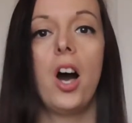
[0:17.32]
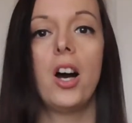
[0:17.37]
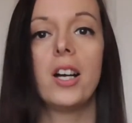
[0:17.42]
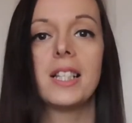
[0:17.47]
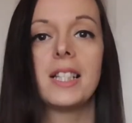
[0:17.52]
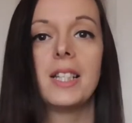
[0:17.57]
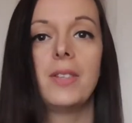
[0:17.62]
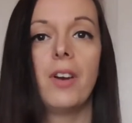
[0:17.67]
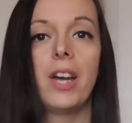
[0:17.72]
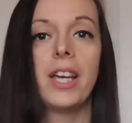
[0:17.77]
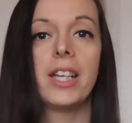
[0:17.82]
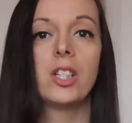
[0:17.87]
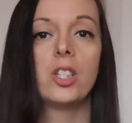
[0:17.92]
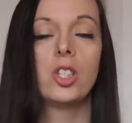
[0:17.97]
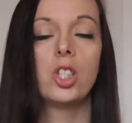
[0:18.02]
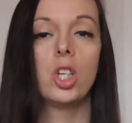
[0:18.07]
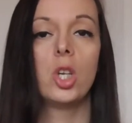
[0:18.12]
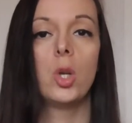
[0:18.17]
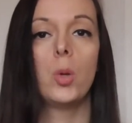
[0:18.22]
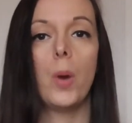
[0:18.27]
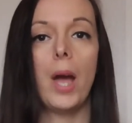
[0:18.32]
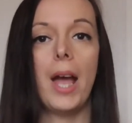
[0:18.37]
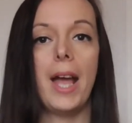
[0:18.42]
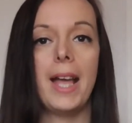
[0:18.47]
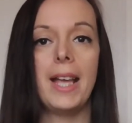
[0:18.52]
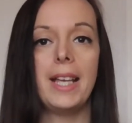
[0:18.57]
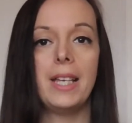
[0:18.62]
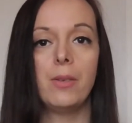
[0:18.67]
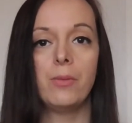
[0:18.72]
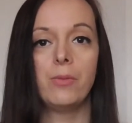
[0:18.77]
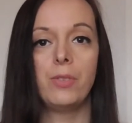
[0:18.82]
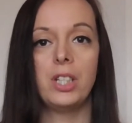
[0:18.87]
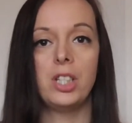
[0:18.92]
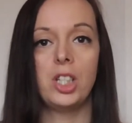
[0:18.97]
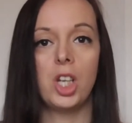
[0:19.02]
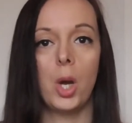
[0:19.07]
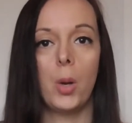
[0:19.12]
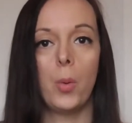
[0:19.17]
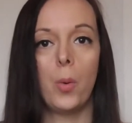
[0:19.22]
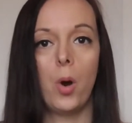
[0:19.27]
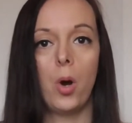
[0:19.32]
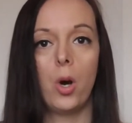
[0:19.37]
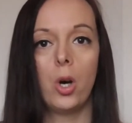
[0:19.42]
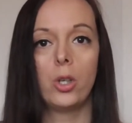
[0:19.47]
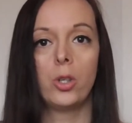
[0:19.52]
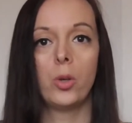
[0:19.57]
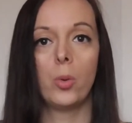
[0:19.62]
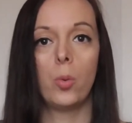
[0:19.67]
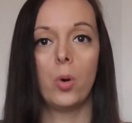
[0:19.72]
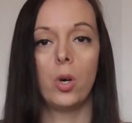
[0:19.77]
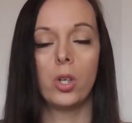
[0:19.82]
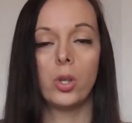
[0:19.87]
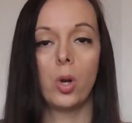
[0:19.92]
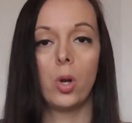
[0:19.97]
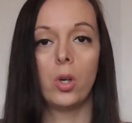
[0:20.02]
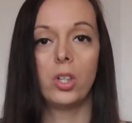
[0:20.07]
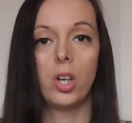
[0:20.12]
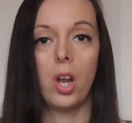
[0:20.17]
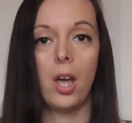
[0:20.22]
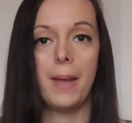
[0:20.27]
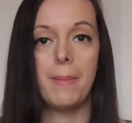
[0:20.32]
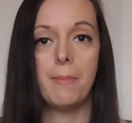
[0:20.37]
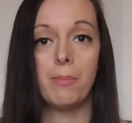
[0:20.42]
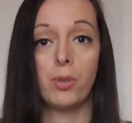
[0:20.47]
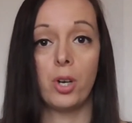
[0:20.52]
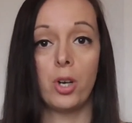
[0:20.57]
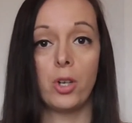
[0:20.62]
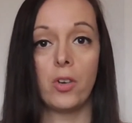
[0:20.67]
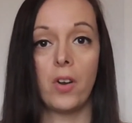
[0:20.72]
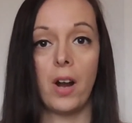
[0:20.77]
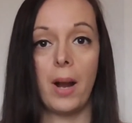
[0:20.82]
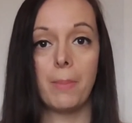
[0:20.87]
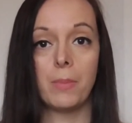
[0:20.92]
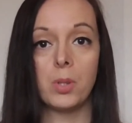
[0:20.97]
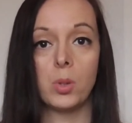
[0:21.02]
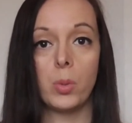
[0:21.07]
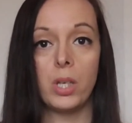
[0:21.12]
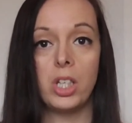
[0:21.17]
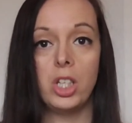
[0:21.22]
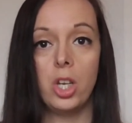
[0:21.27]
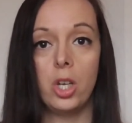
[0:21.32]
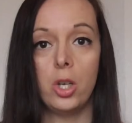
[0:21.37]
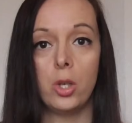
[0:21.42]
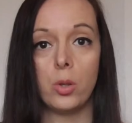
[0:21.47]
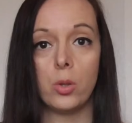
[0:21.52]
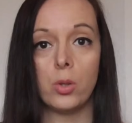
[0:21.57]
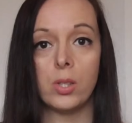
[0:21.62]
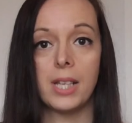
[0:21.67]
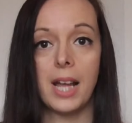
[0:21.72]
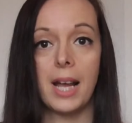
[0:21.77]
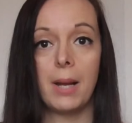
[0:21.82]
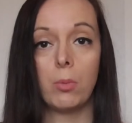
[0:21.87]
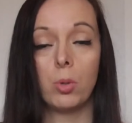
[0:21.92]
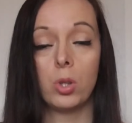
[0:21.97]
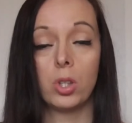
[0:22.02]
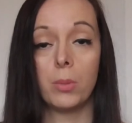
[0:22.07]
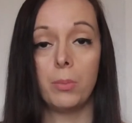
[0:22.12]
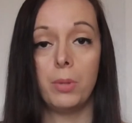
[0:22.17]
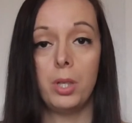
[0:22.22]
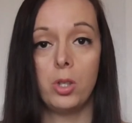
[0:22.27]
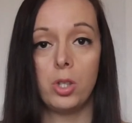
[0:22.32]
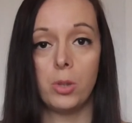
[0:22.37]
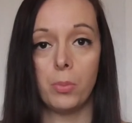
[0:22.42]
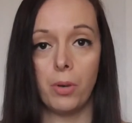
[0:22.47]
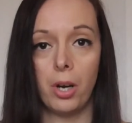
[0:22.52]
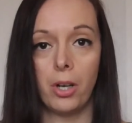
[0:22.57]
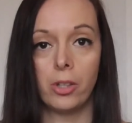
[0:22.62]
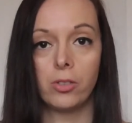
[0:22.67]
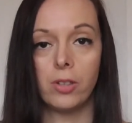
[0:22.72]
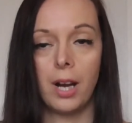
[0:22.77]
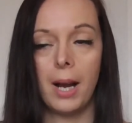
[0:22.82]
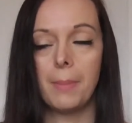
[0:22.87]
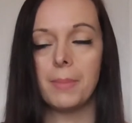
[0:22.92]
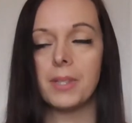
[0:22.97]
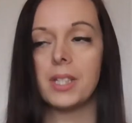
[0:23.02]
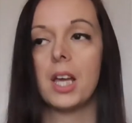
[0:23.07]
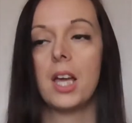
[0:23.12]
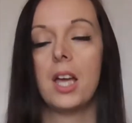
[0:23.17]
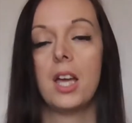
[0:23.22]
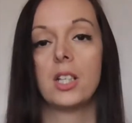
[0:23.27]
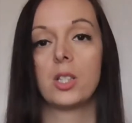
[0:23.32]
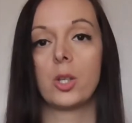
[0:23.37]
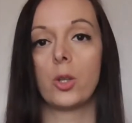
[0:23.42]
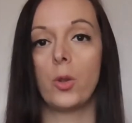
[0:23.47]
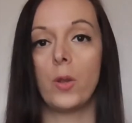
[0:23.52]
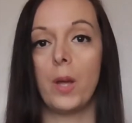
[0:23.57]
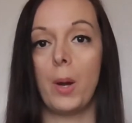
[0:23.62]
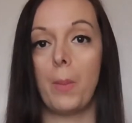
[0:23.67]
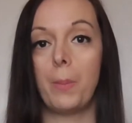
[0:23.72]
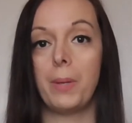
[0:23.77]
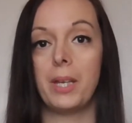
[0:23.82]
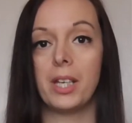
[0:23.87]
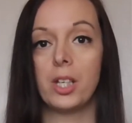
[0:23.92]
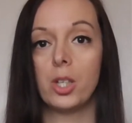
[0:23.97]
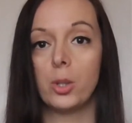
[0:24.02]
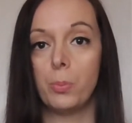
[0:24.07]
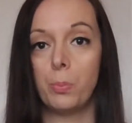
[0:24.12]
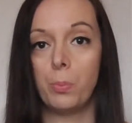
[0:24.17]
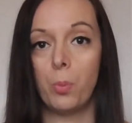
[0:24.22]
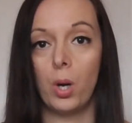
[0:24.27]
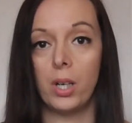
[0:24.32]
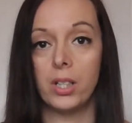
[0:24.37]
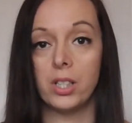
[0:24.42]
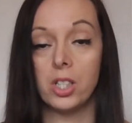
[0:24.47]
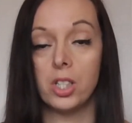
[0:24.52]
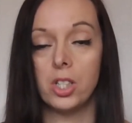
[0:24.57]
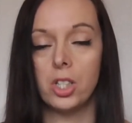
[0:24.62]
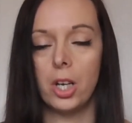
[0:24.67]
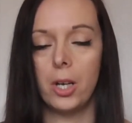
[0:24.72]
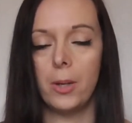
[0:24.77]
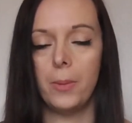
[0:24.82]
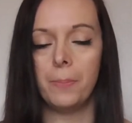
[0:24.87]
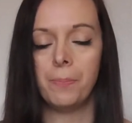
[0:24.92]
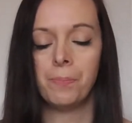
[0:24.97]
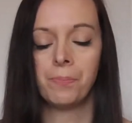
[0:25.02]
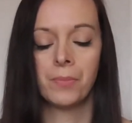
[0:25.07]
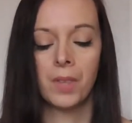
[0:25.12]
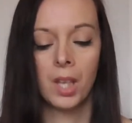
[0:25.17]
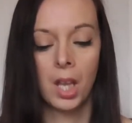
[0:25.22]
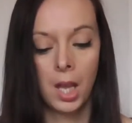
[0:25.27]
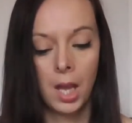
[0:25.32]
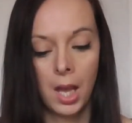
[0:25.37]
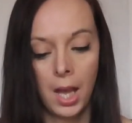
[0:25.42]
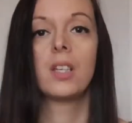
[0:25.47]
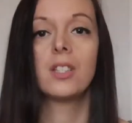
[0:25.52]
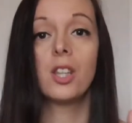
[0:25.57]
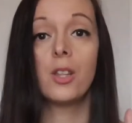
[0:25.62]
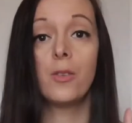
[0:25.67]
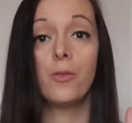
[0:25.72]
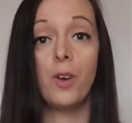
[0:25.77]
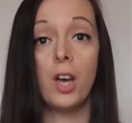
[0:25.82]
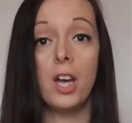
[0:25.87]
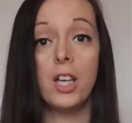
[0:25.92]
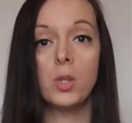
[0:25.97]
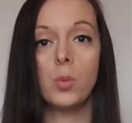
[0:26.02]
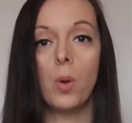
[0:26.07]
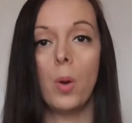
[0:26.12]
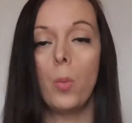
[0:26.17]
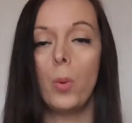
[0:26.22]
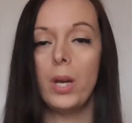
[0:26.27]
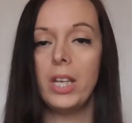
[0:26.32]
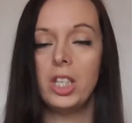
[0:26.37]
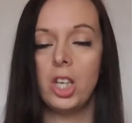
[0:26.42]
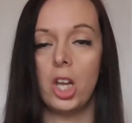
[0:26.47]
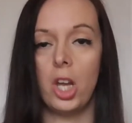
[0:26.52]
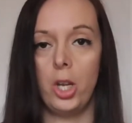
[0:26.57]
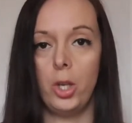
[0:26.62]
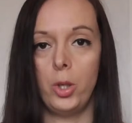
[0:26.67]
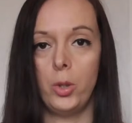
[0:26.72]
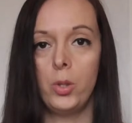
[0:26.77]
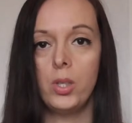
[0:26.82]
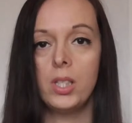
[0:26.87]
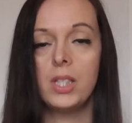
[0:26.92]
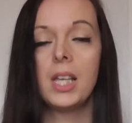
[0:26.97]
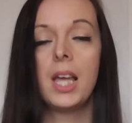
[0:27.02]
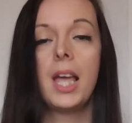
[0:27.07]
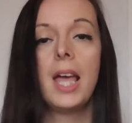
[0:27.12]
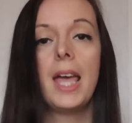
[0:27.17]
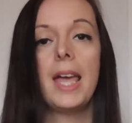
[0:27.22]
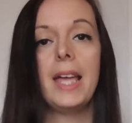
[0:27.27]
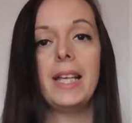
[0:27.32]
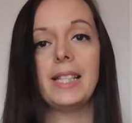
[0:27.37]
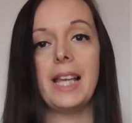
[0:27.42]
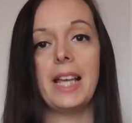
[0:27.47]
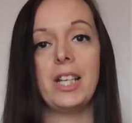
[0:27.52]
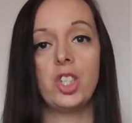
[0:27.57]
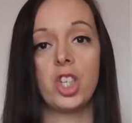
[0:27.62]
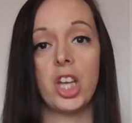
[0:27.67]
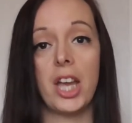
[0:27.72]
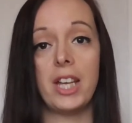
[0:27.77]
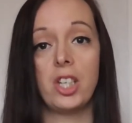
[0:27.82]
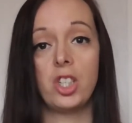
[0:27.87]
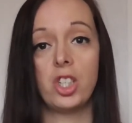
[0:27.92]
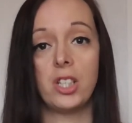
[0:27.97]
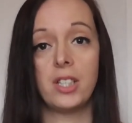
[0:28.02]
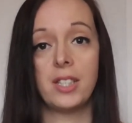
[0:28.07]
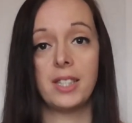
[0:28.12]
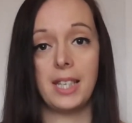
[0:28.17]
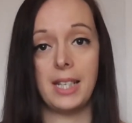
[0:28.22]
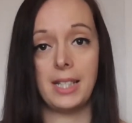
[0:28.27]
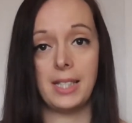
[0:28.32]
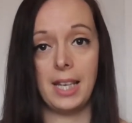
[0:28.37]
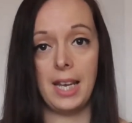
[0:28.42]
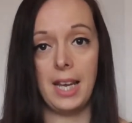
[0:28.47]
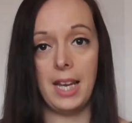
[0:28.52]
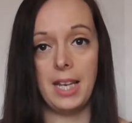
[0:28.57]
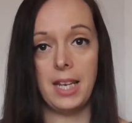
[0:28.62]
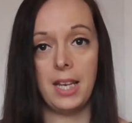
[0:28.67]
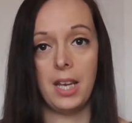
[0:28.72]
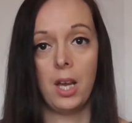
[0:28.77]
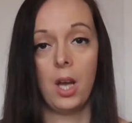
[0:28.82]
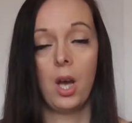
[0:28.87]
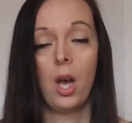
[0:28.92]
asked if I could do a video on what online programs we use and what computer programs. So I thought that would be a good one to do. So the first one we use is Education City